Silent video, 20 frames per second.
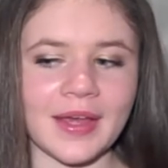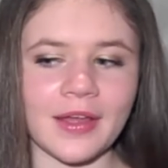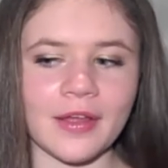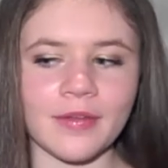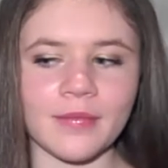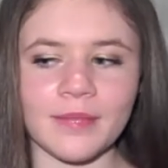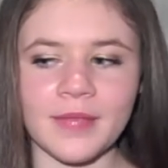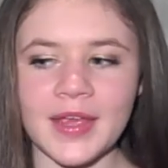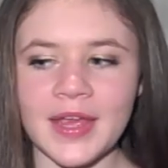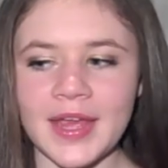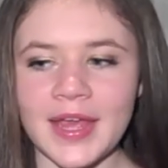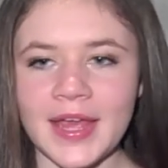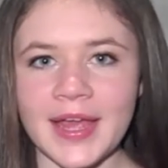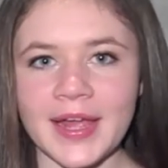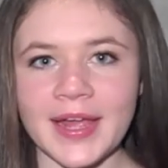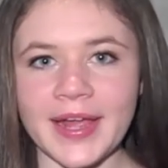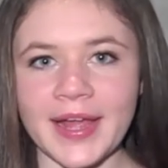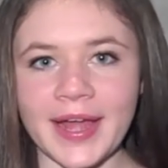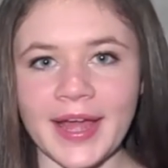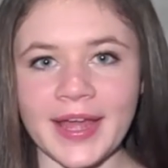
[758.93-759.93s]

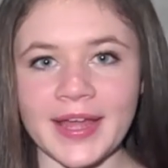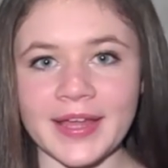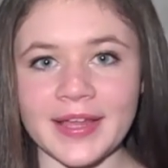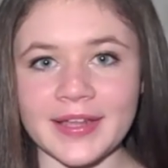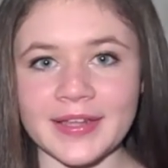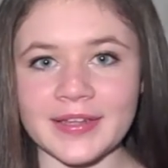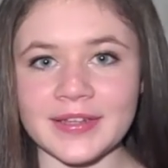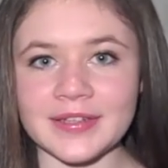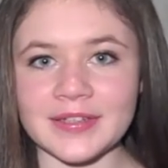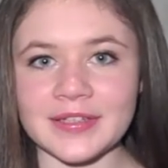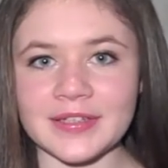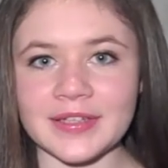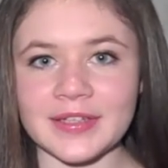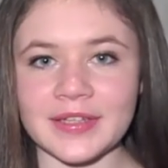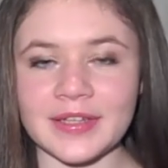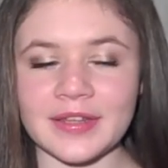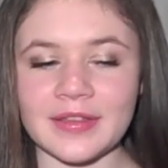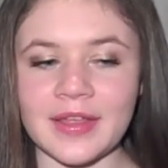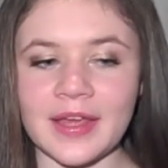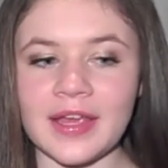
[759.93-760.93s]
And
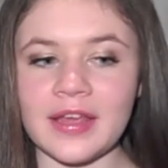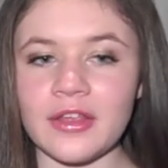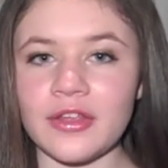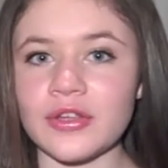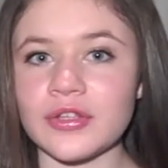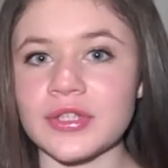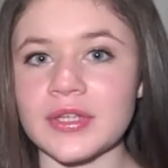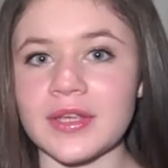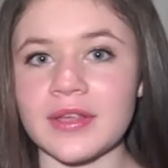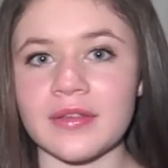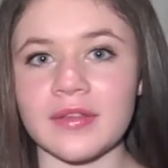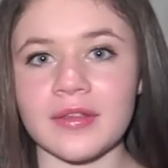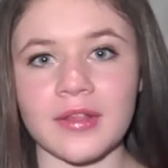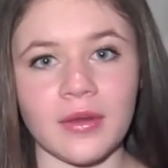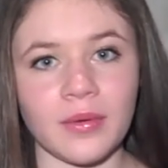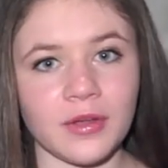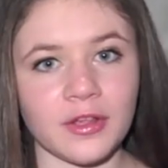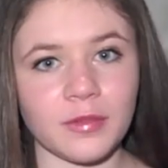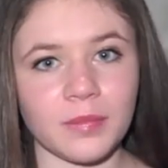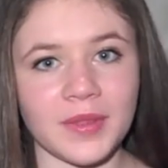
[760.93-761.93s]
they're usually
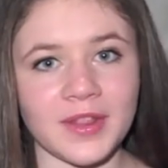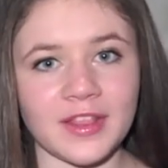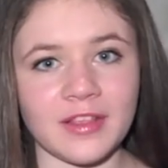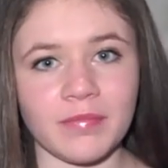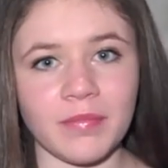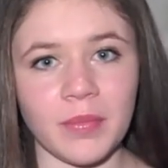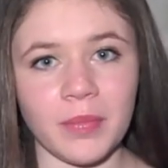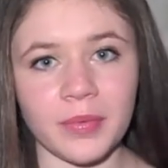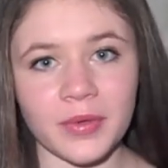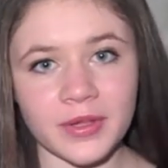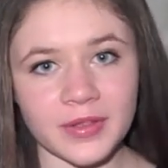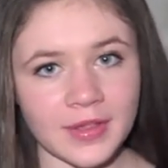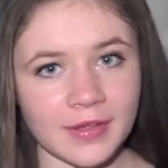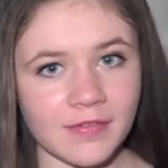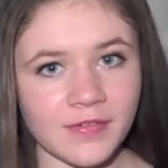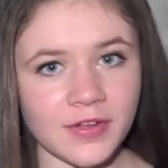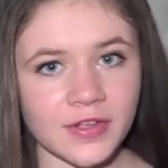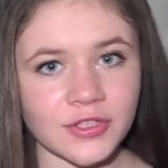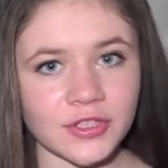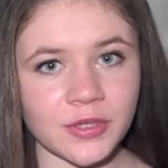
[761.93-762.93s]
so expensive, but because
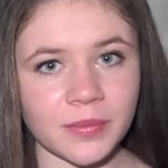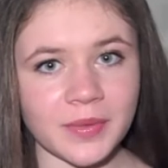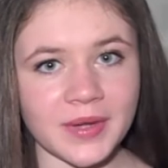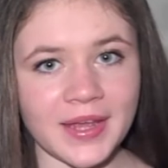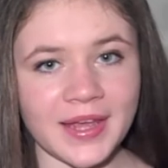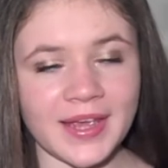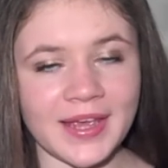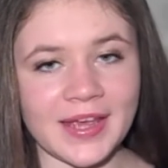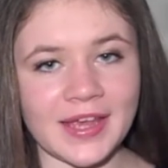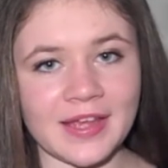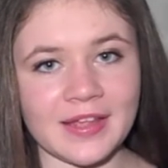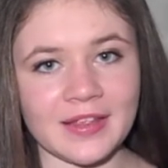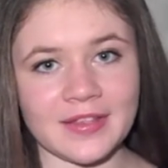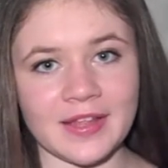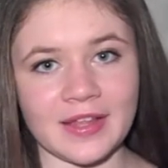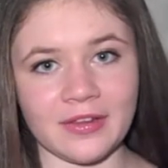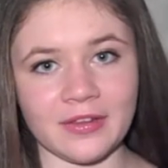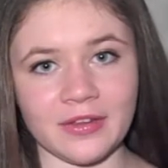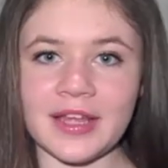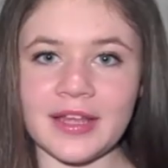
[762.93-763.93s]
I've got a job in a hair
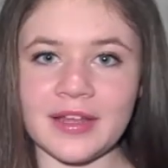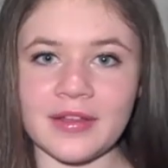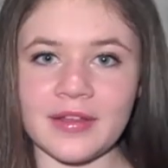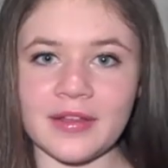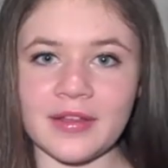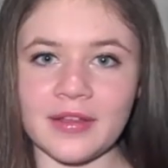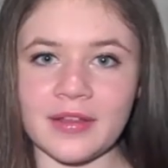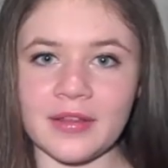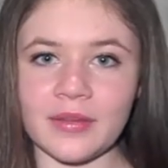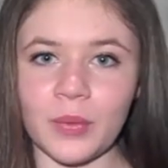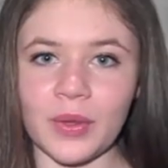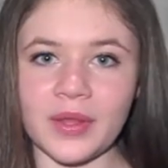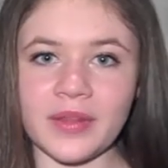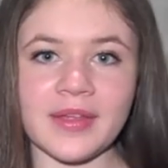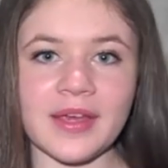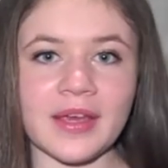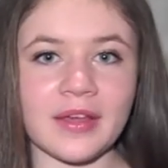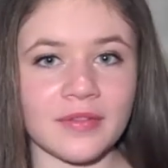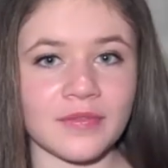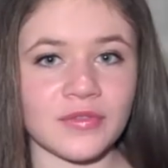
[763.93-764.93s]
salon, one of
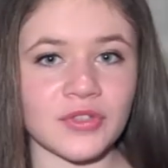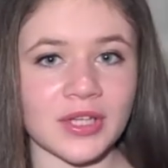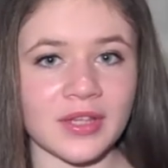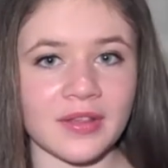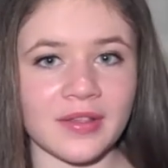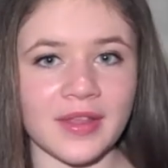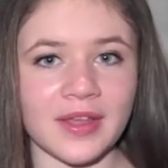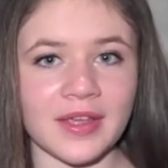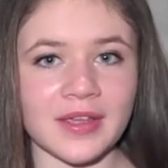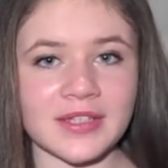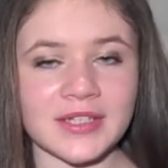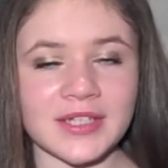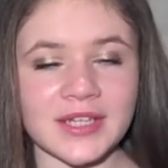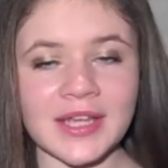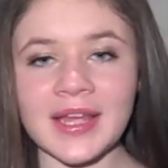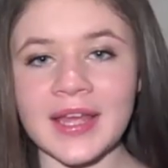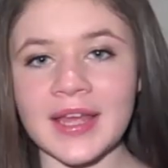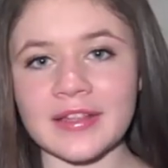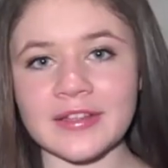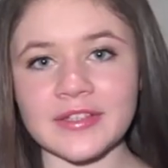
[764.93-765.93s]
the girls have just learned
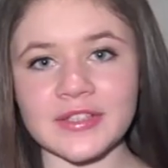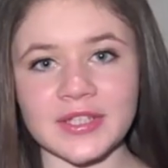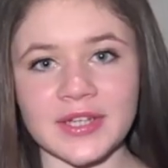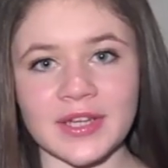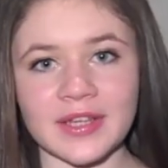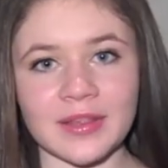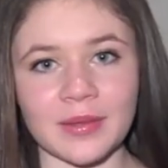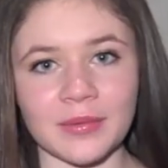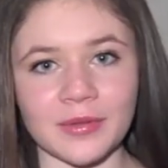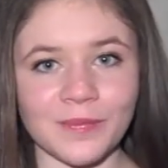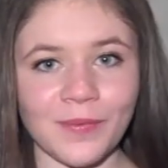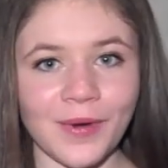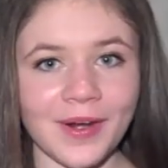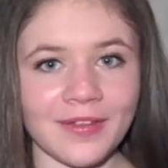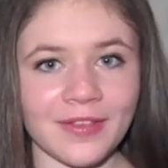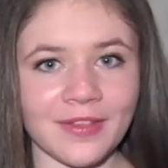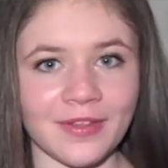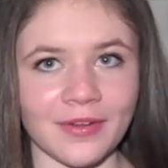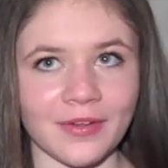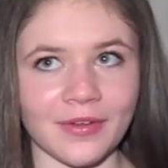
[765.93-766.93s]
it, and she needs someone to
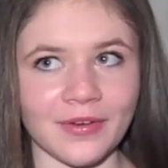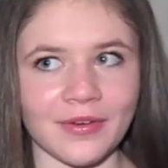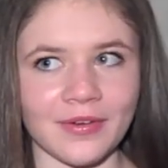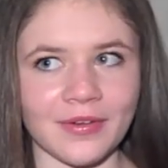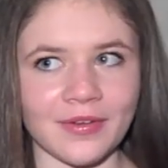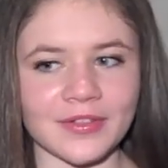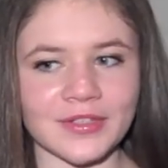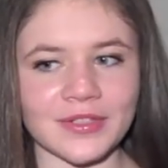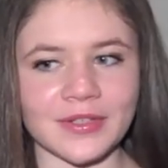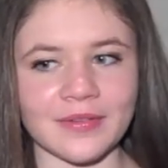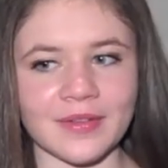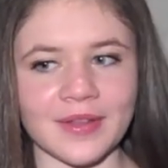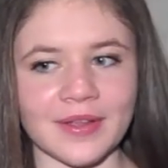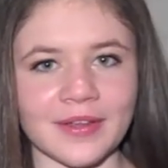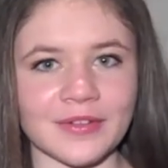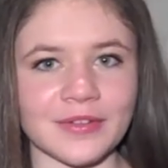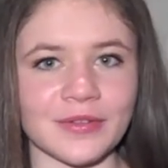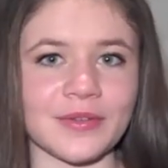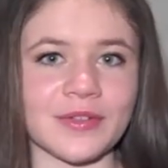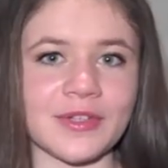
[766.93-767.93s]
practice it on, and she was
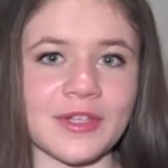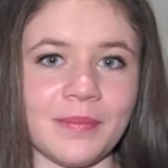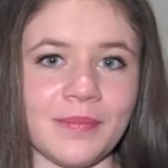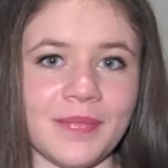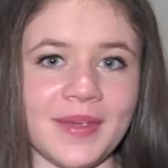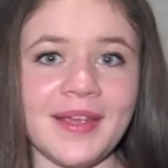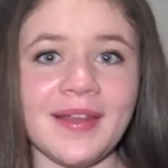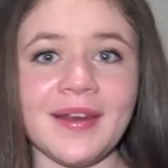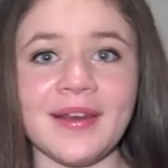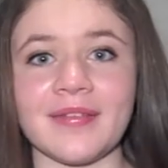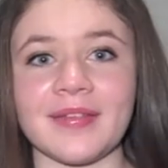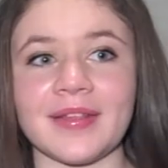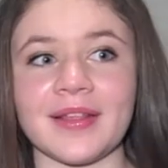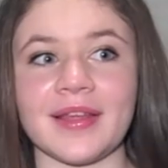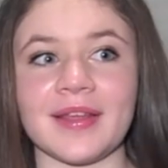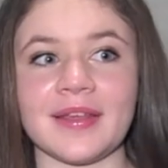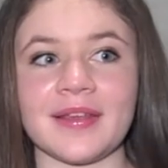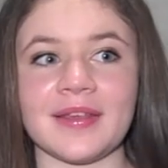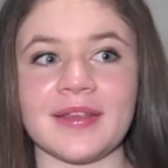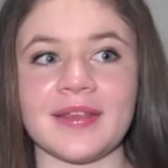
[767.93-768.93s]
like, oh, do you want to do it me? And I was
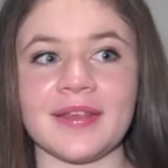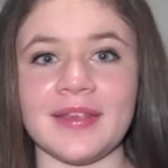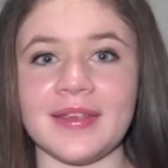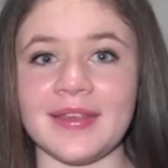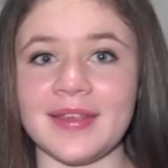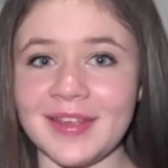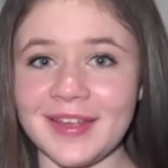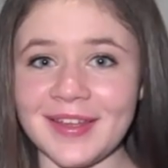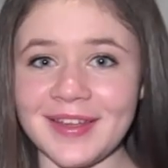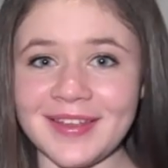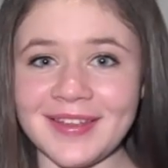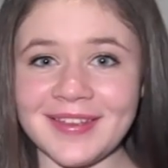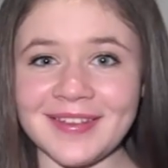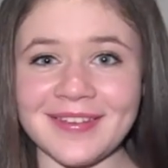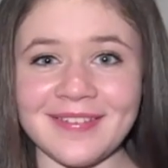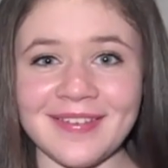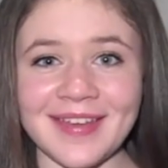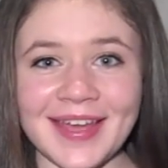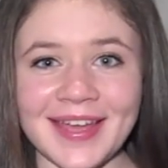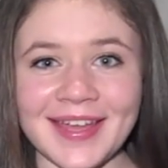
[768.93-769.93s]
like, yeah,
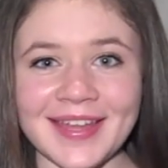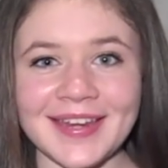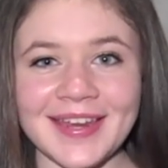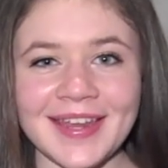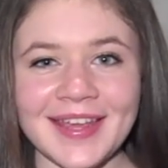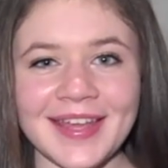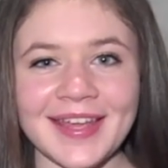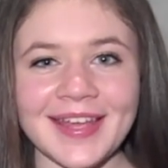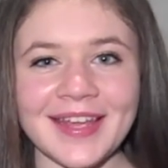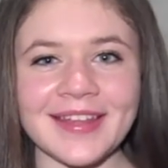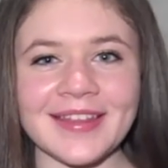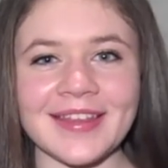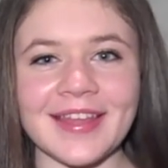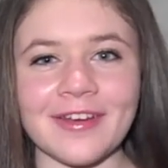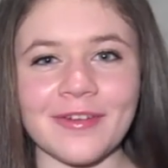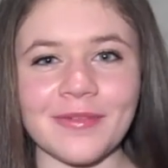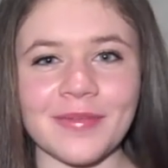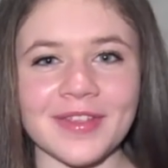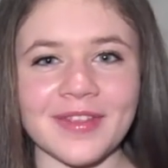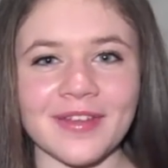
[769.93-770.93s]
you can, that
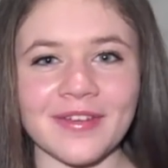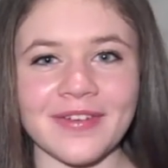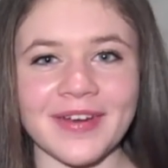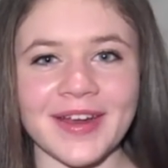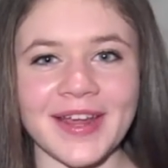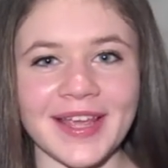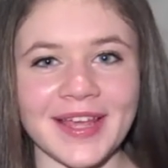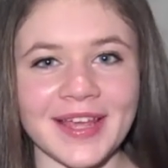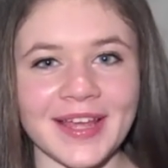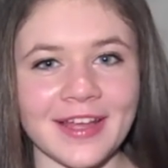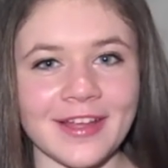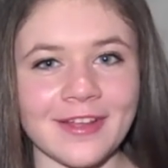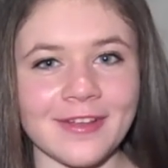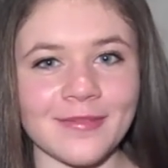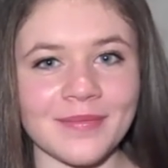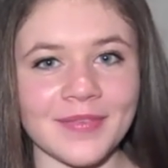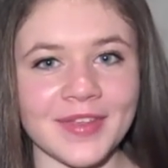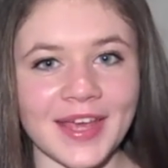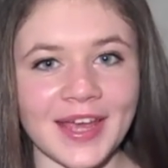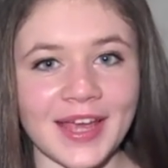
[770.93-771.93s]
would be so great.
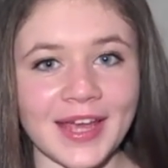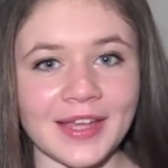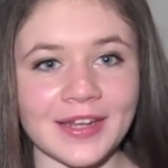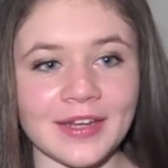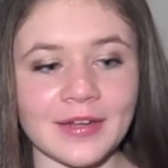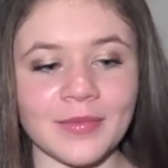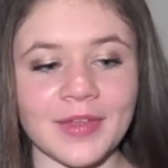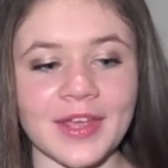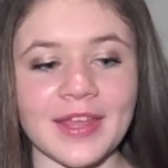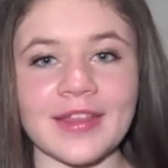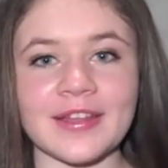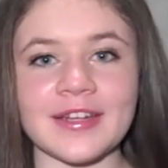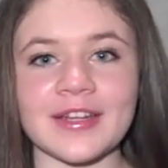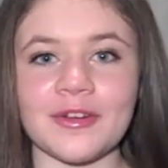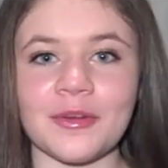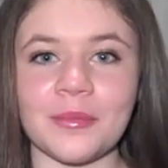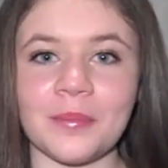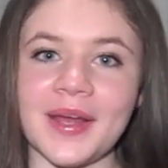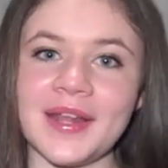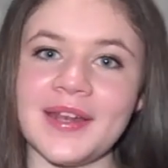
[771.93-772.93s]
And I'm getting that done
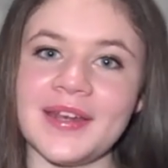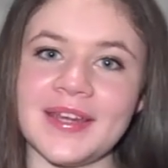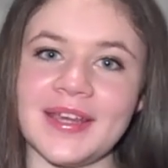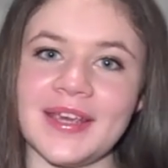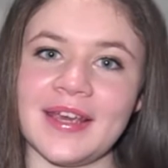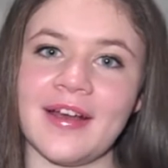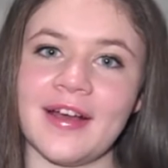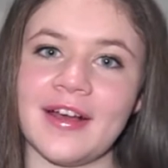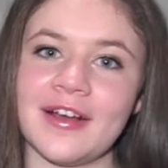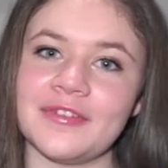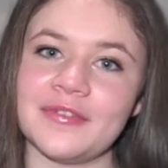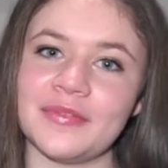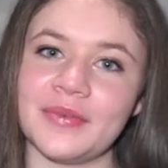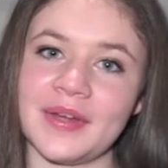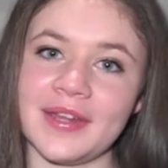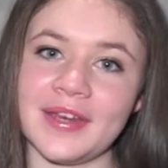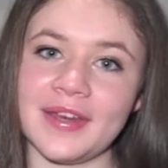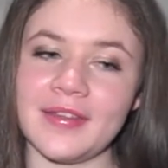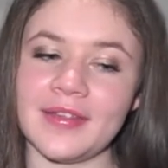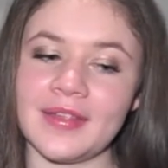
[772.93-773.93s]
on Monday at
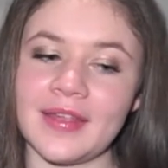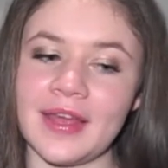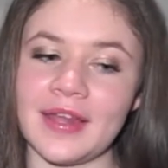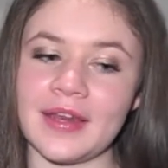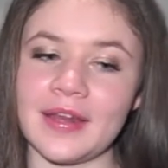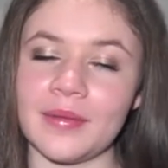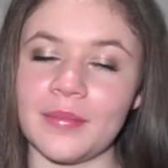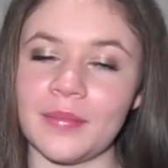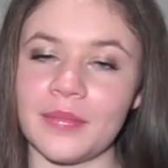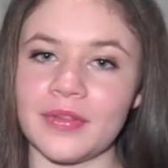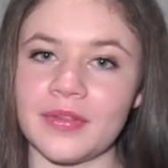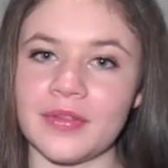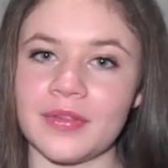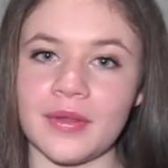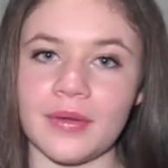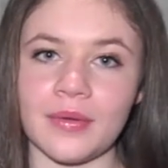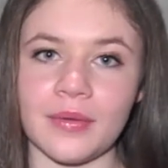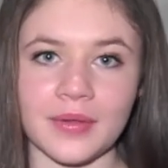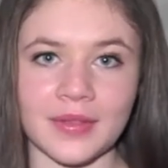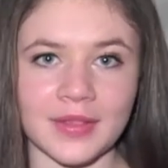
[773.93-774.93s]
1:30, and I'm
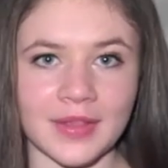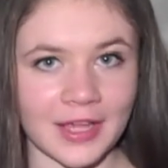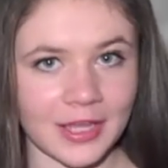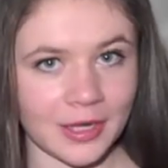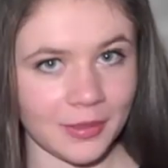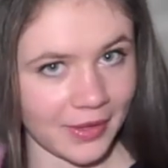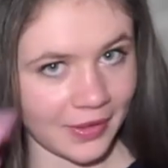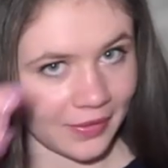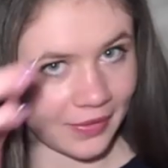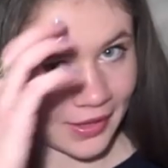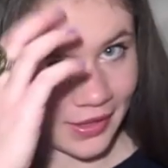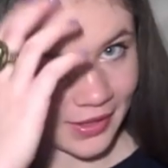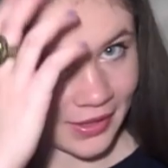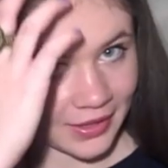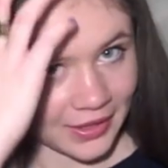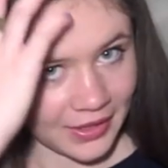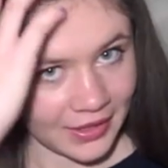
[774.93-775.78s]
so excited about that.